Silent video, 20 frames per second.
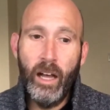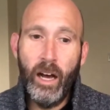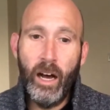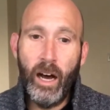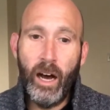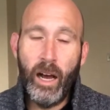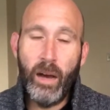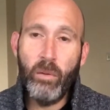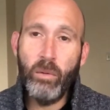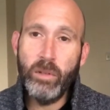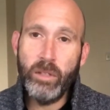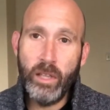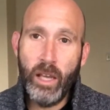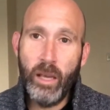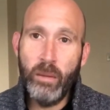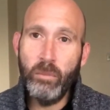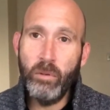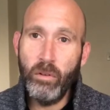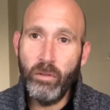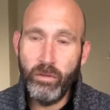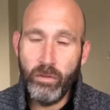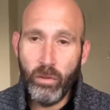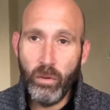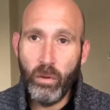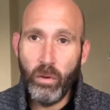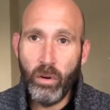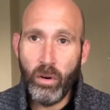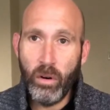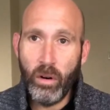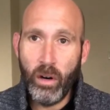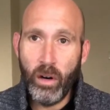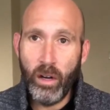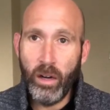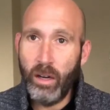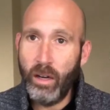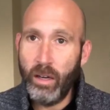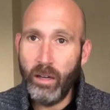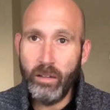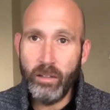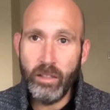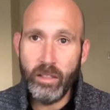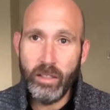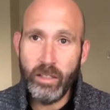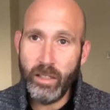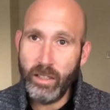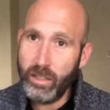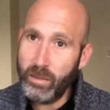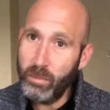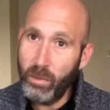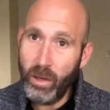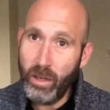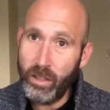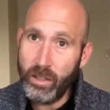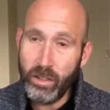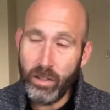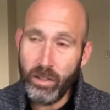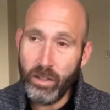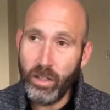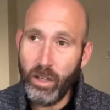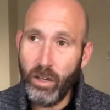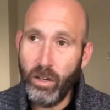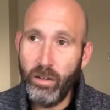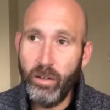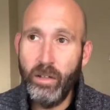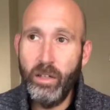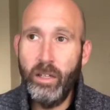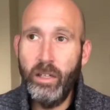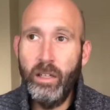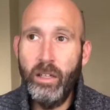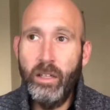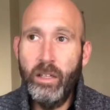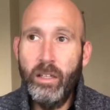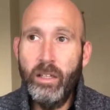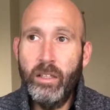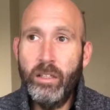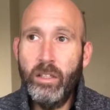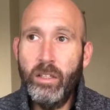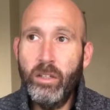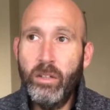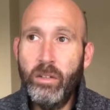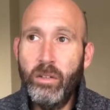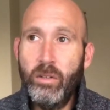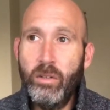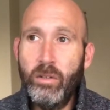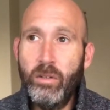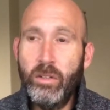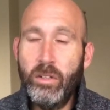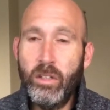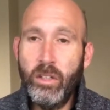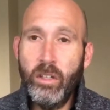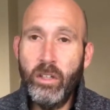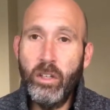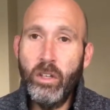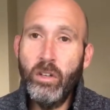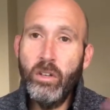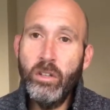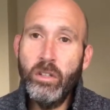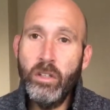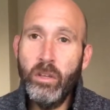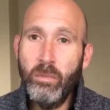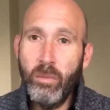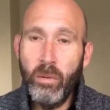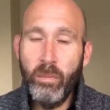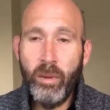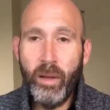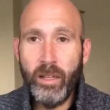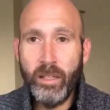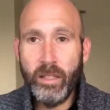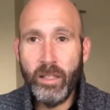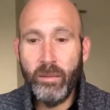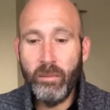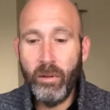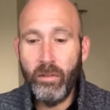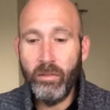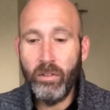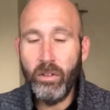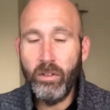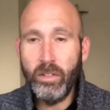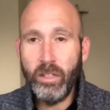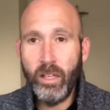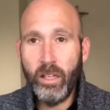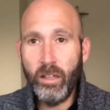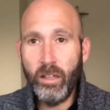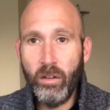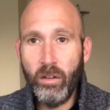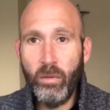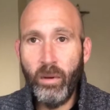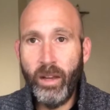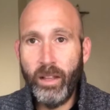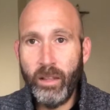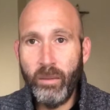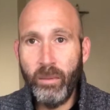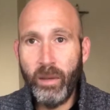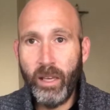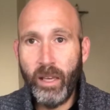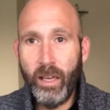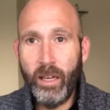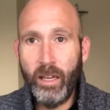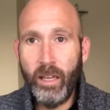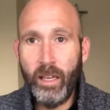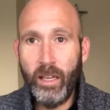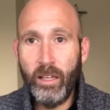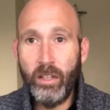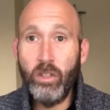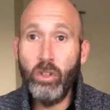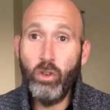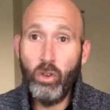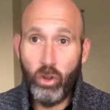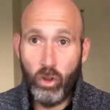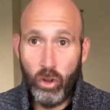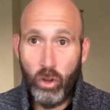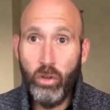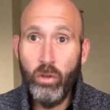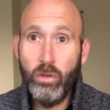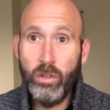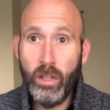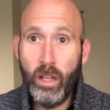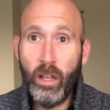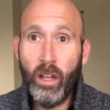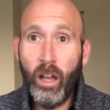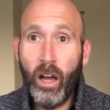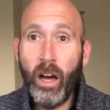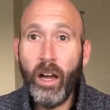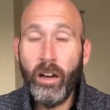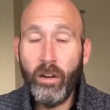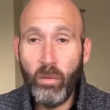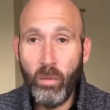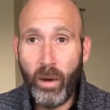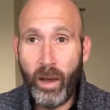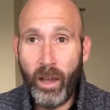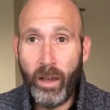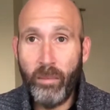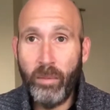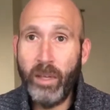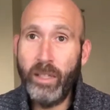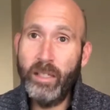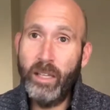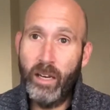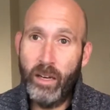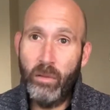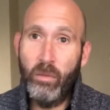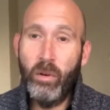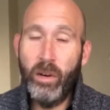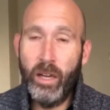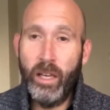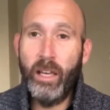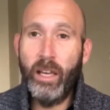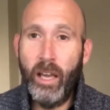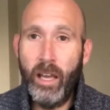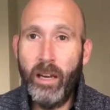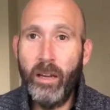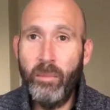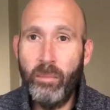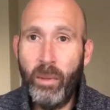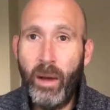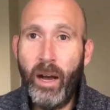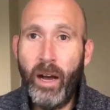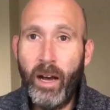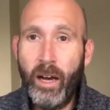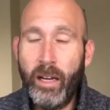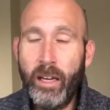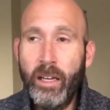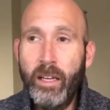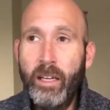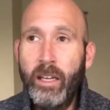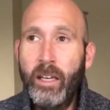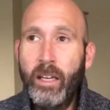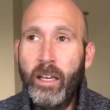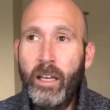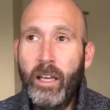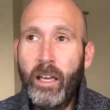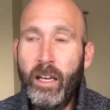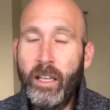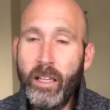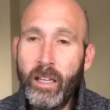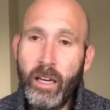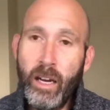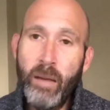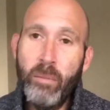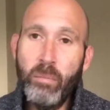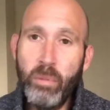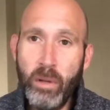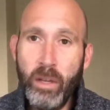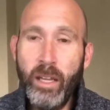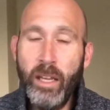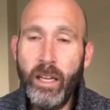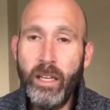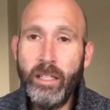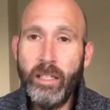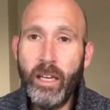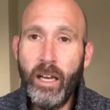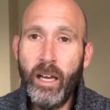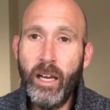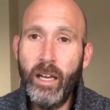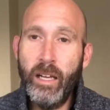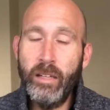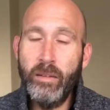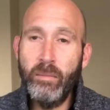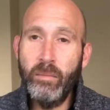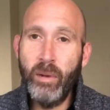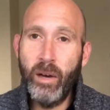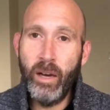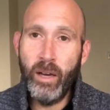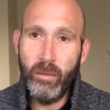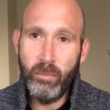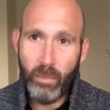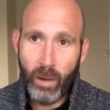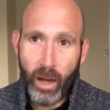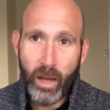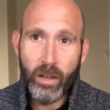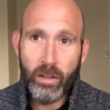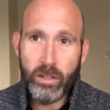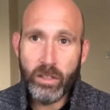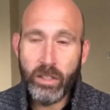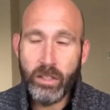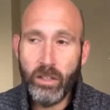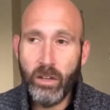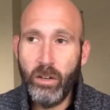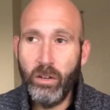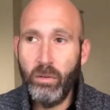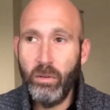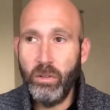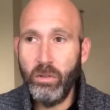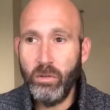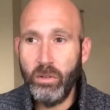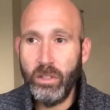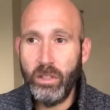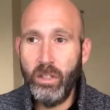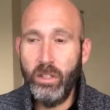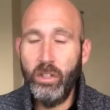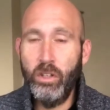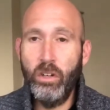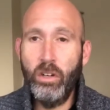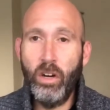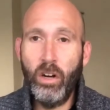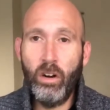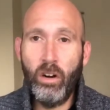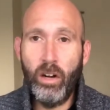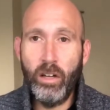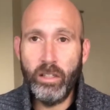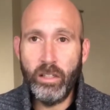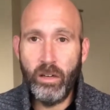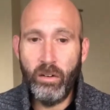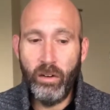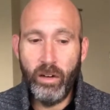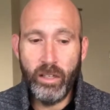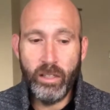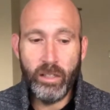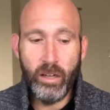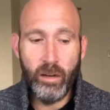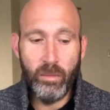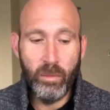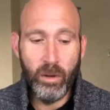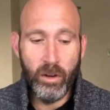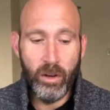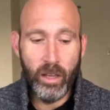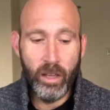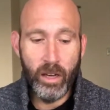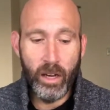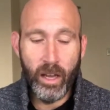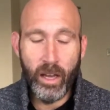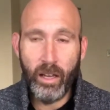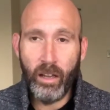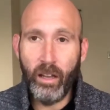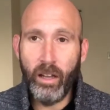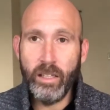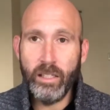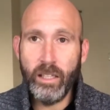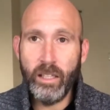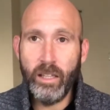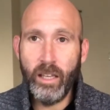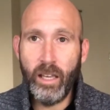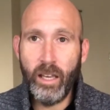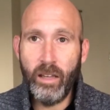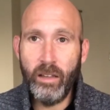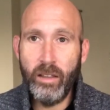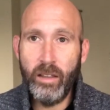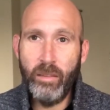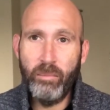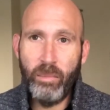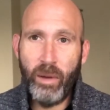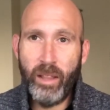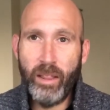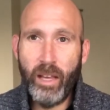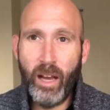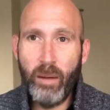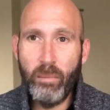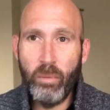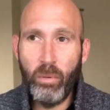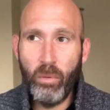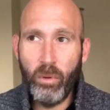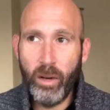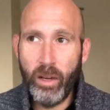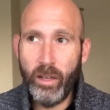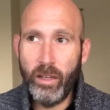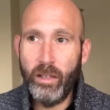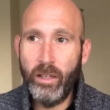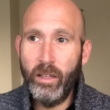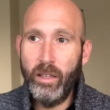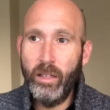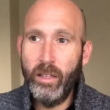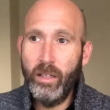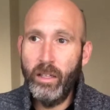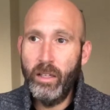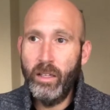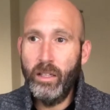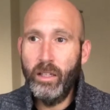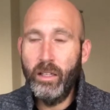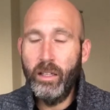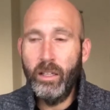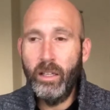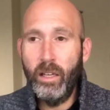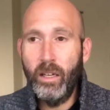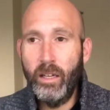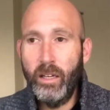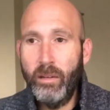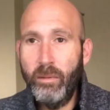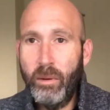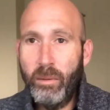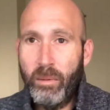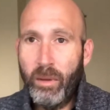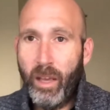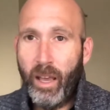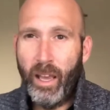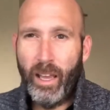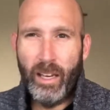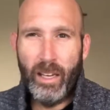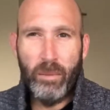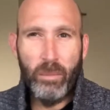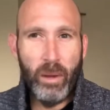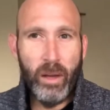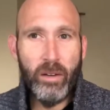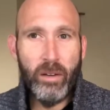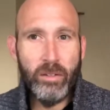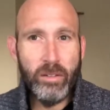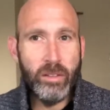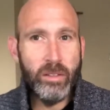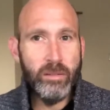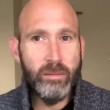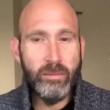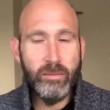I was able for uh, six months or so to to use the momentum of losing a weight at the beginning to lose a lot of weight because I didn't want to gain it back. And then I blinked at my milestone, which was the junior cross and ring ceremony, and I had lost, I think, at, at that point, uh, maybe 80 pounds.